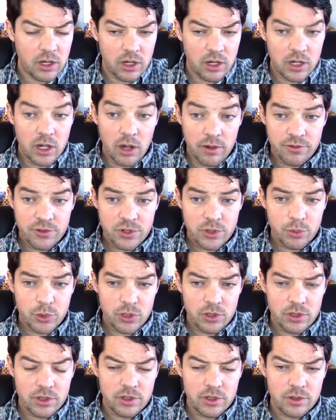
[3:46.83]

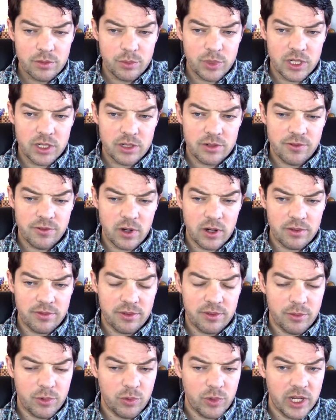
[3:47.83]
comfortable, but far
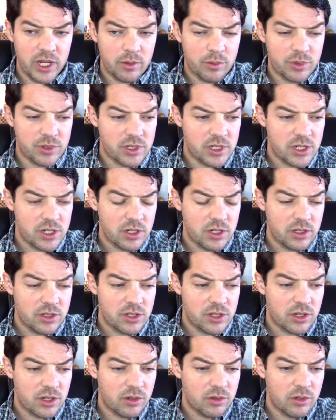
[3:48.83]
from a winning position.
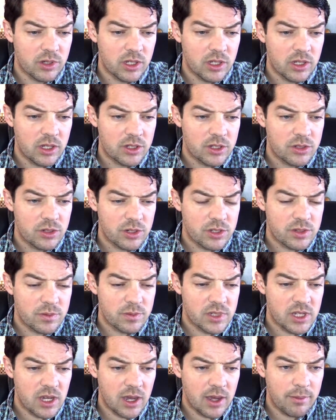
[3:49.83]
So took some
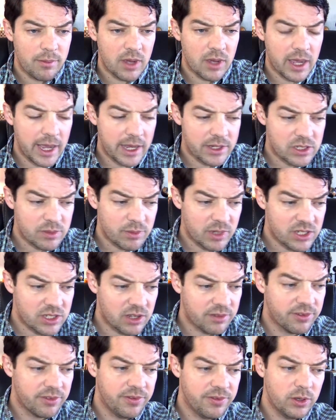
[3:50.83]
time, asked
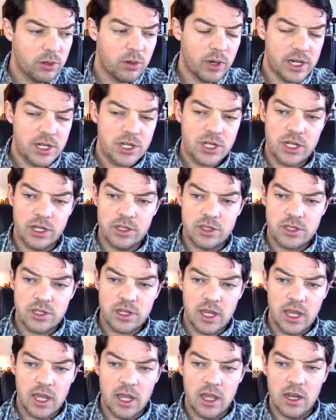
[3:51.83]
myself a few questions.
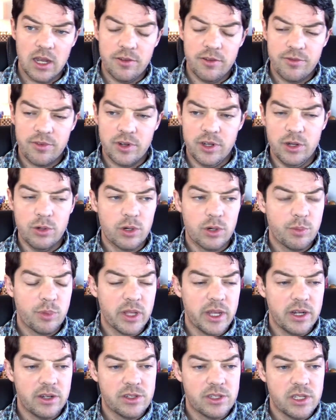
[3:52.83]
And for newer
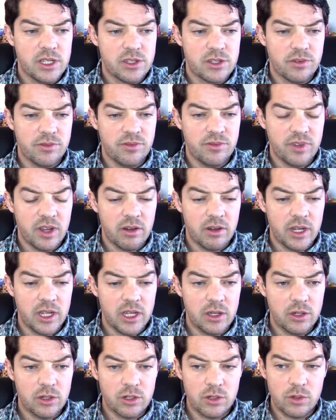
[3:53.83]
players, these are very
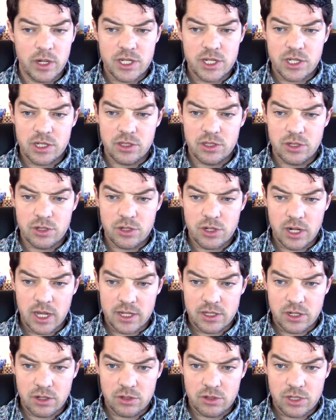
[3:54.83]
good questions you should
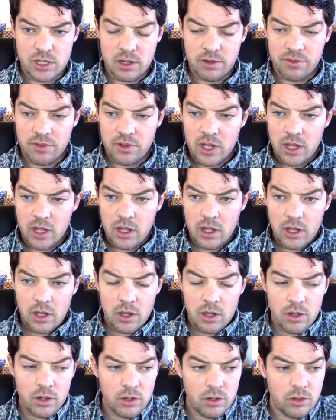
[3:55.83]
ask yourself.
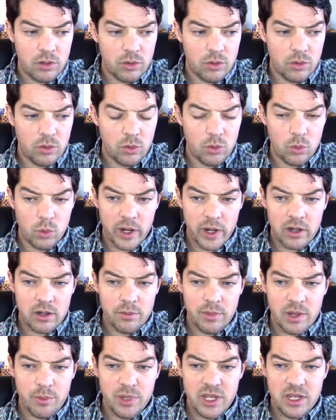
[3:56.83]
Where do
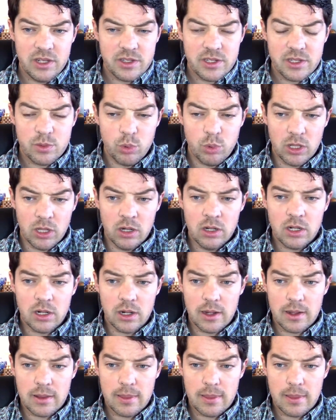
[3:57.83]
my pieces belong?